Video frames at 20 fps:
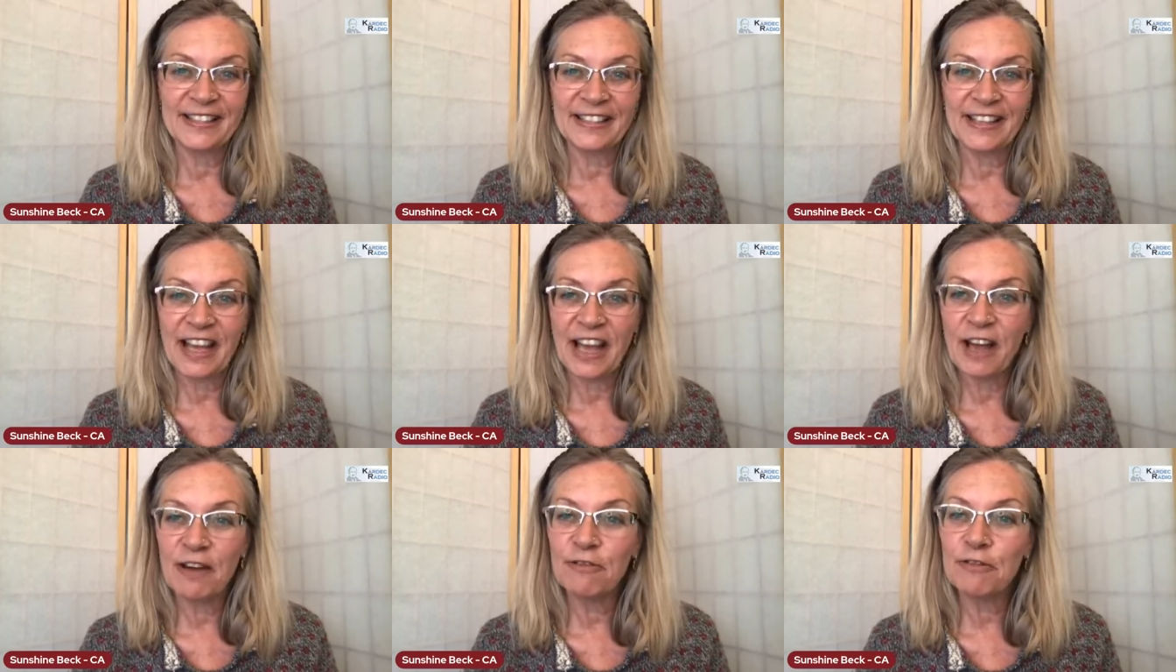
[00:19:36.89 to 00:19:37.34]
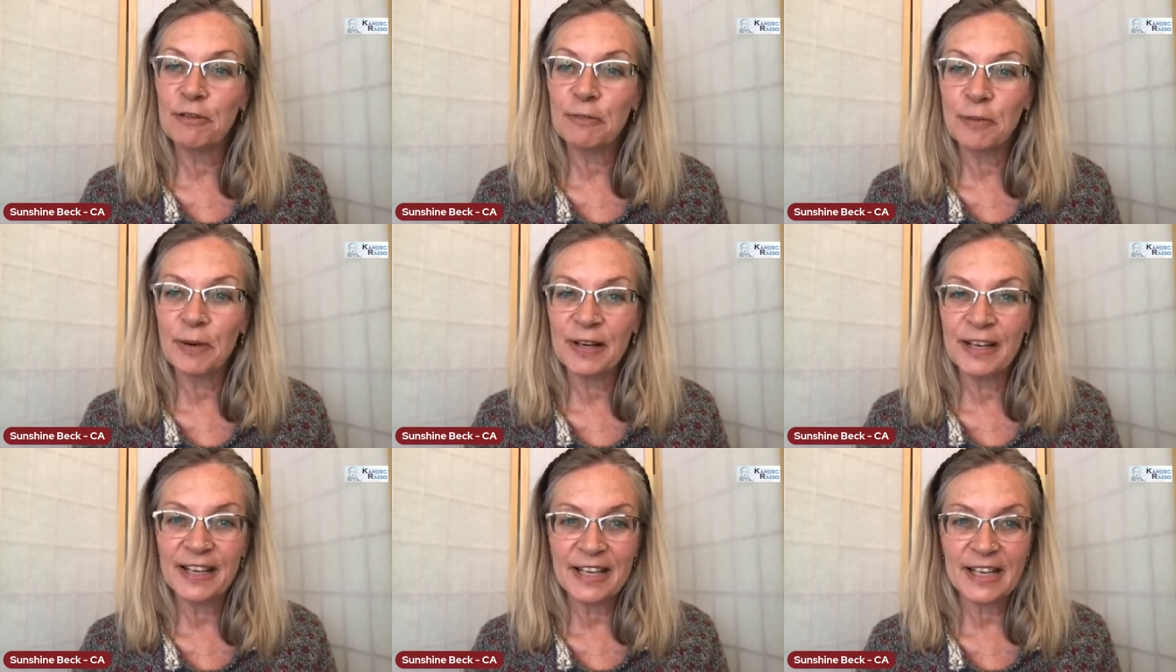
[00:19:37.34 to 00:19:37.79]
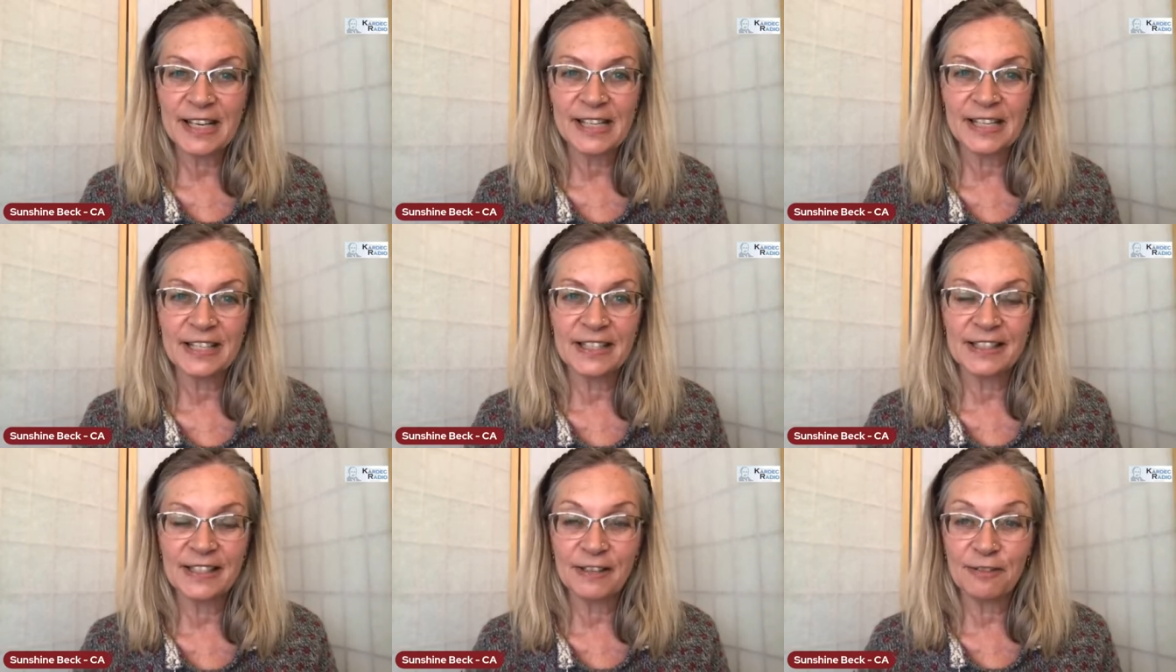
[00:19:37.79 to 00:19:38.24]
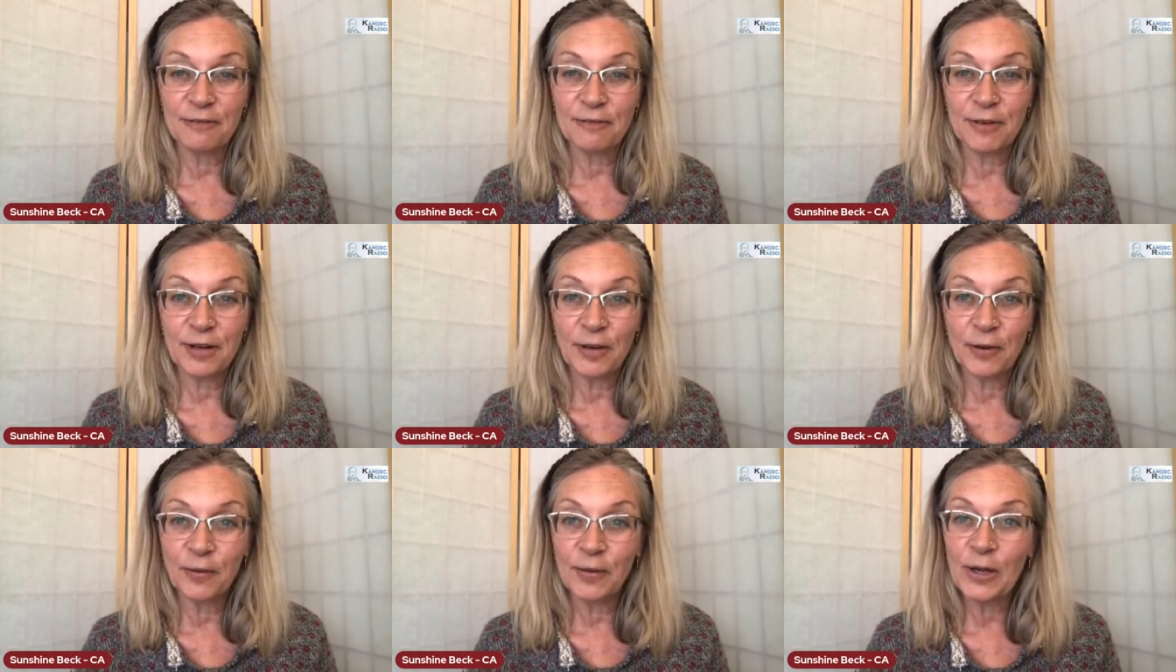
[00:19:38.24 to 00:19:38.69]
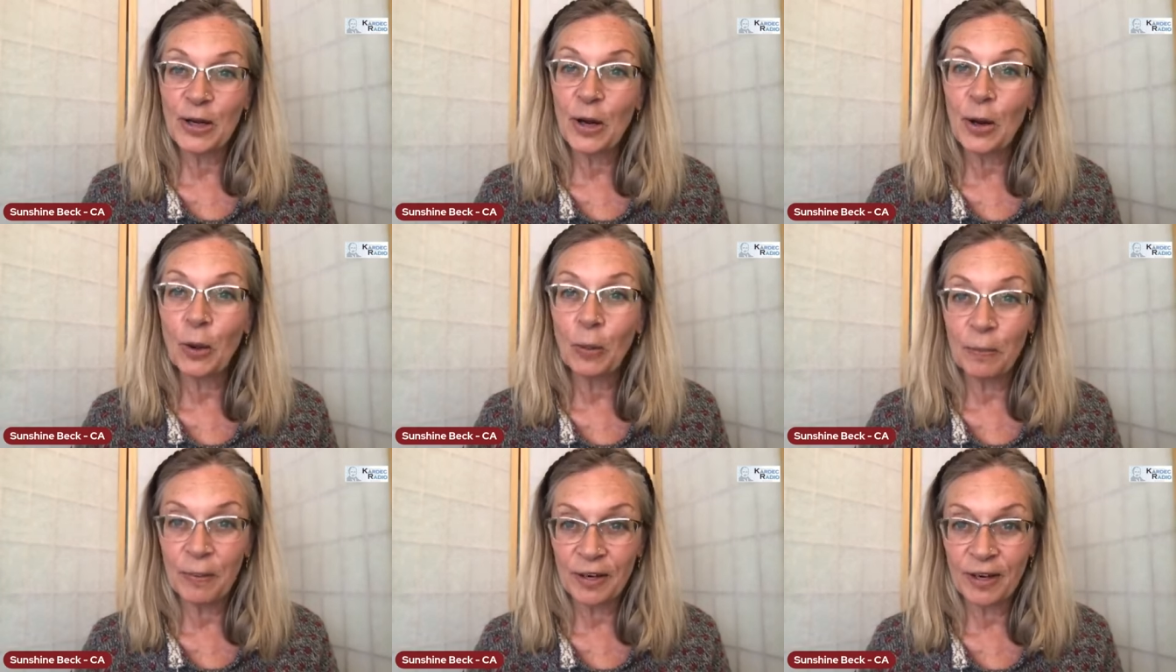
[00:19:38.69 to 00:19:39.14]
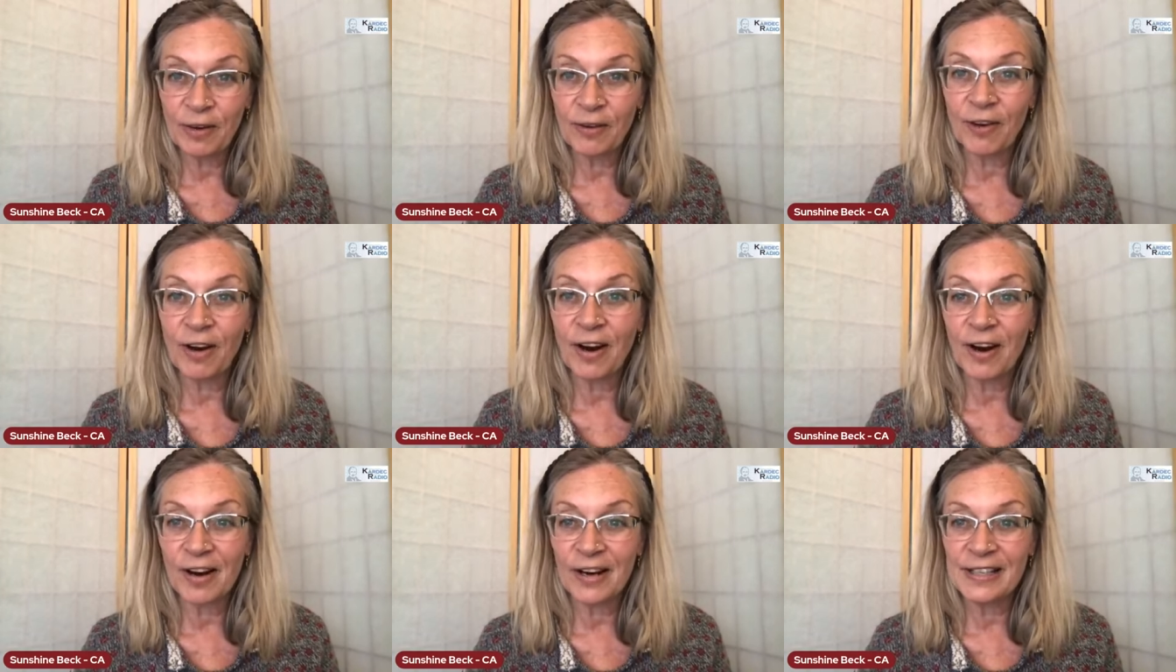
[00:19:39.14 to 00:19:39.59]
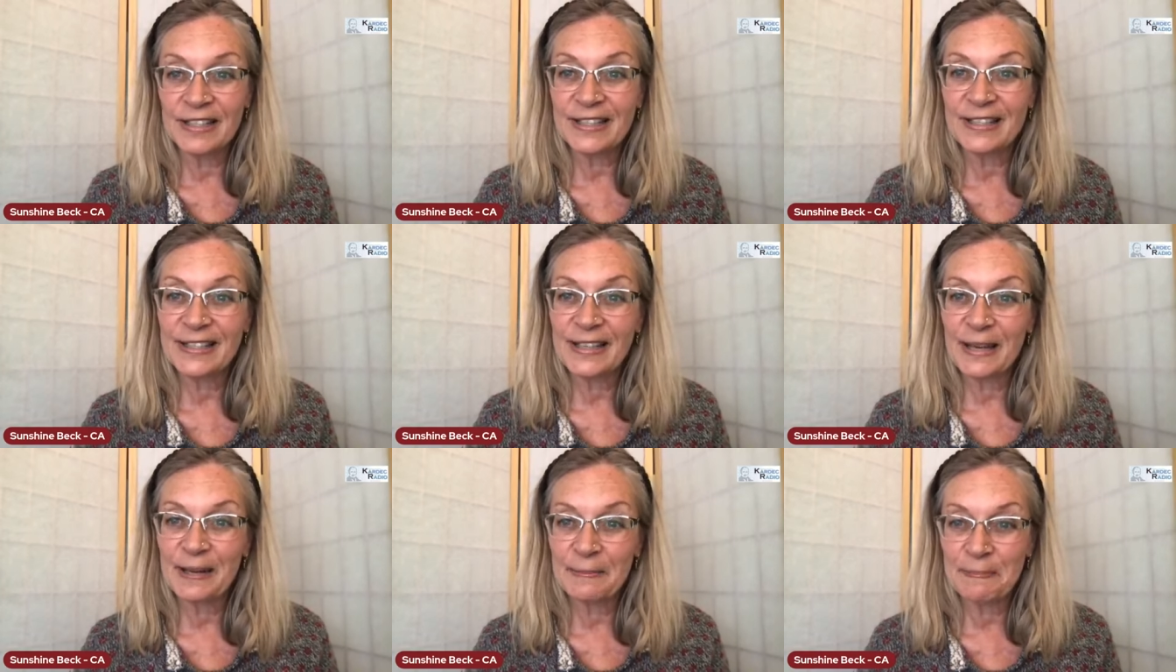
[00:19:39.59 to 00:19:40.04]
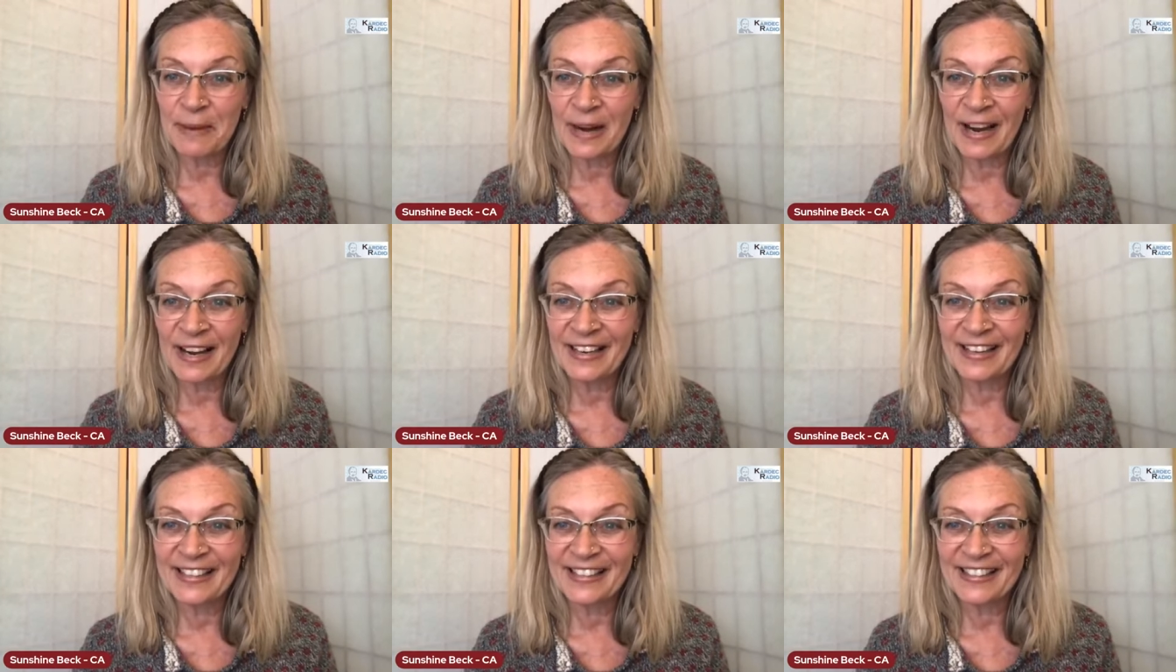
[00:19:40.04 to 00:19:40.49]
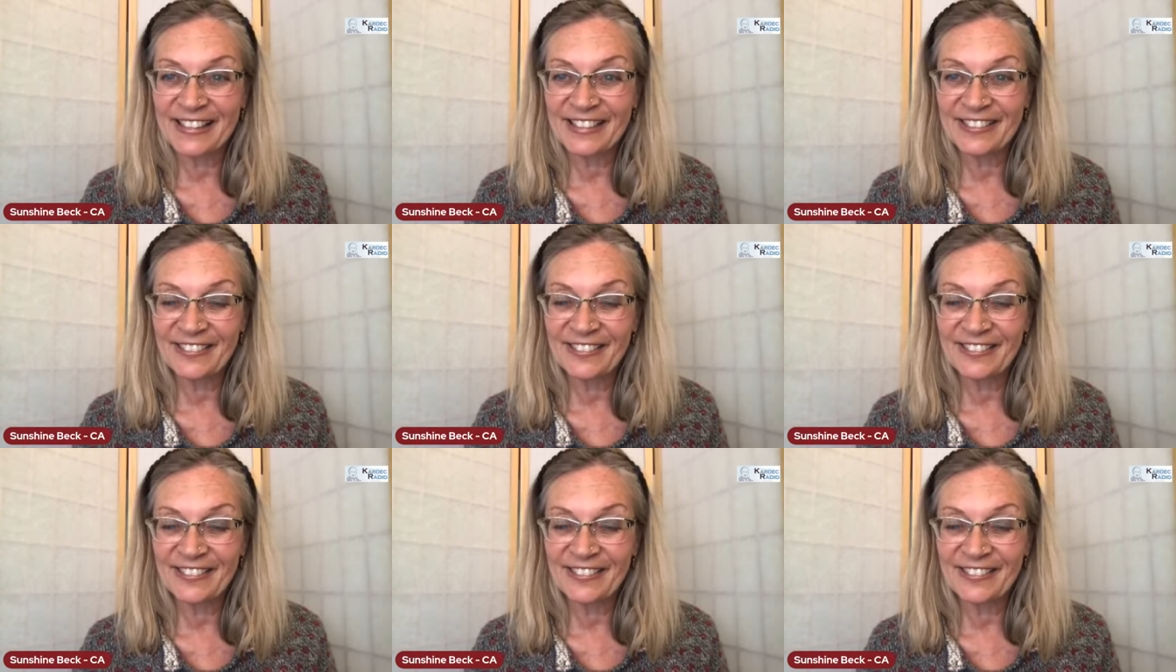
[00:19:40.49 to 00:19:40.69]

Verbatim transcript: Everyone is, if we only open our hearts and minds,